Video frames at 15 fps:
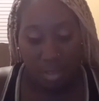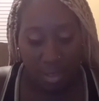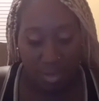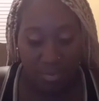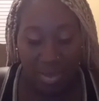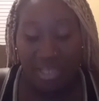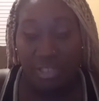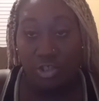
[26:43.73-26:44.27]

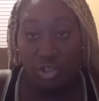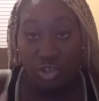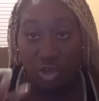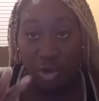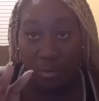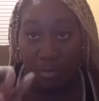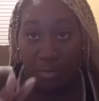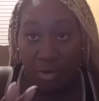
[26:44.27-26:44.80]
And making sure
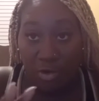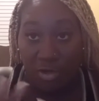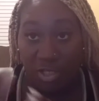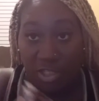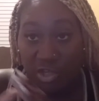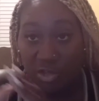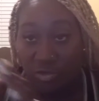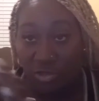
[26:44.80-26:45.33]
your book
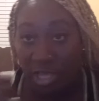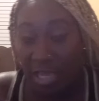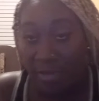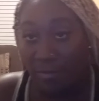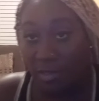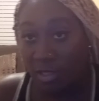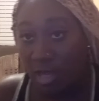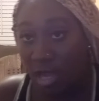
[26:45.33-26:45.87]
and your
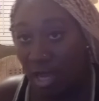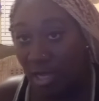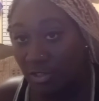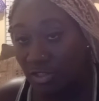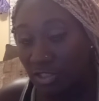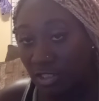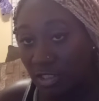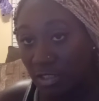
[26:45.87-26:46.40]
table of
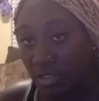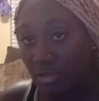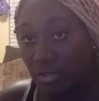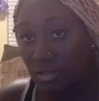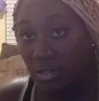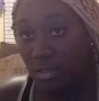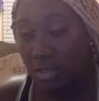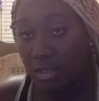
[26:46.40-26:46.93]

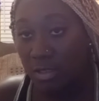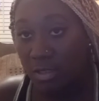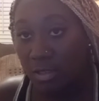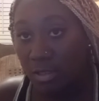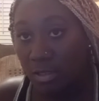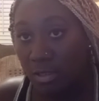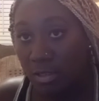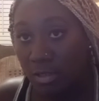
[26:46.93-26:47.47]
contents.
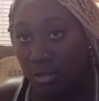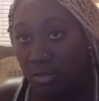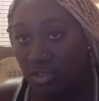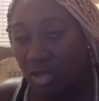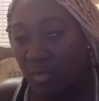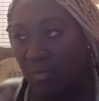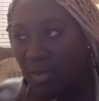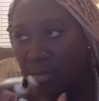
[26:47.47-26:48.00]

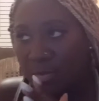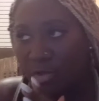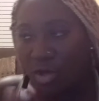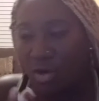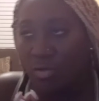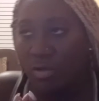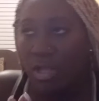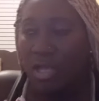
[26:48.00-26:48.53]
Some
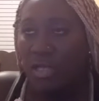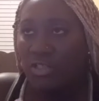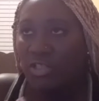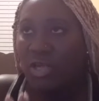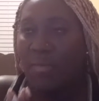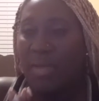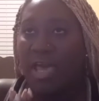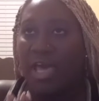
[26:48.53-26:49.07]

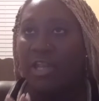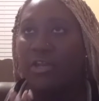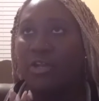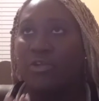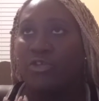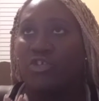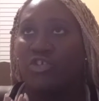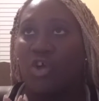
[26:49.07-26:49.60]

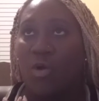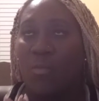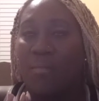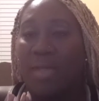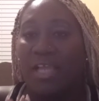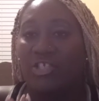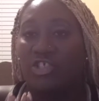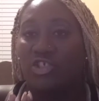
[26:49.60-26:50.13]
editors don't
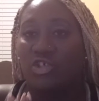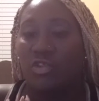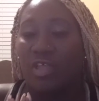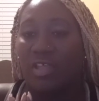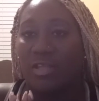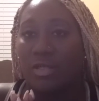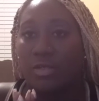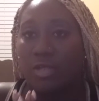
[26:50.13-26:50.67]
make sure
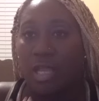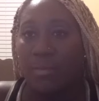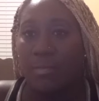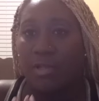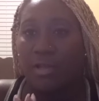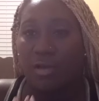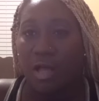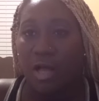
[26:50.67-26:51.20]
that the
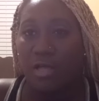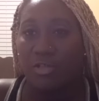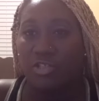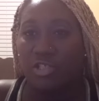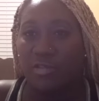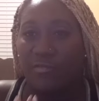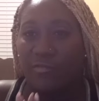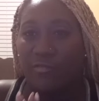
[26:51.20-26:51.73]
table of
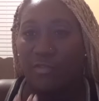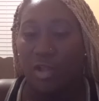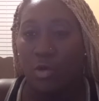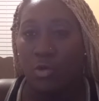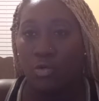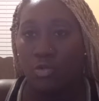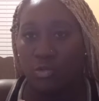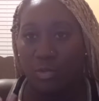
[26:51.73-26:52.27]
content
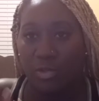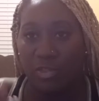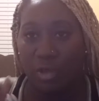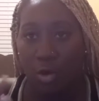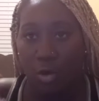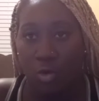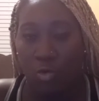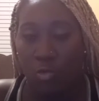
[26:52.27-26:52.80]
flows with the
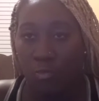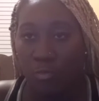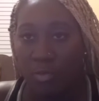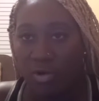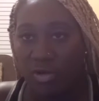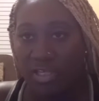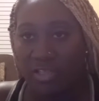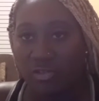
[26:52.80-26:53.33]
whole
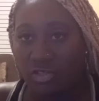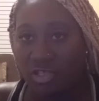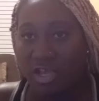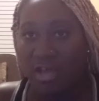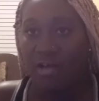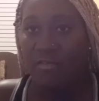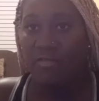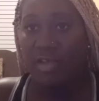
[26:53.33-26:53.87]
book
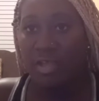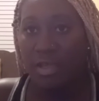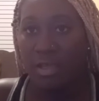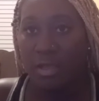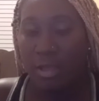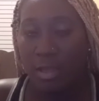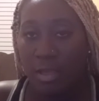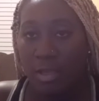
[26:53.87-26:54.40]
itself.
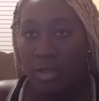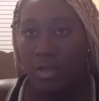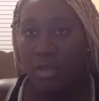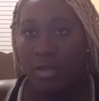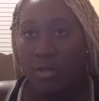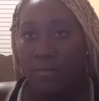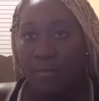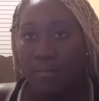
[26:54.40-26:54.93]

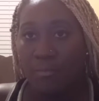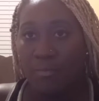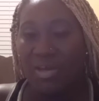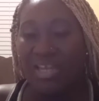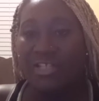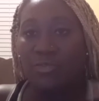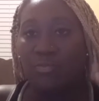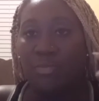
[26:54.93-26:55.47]
But it's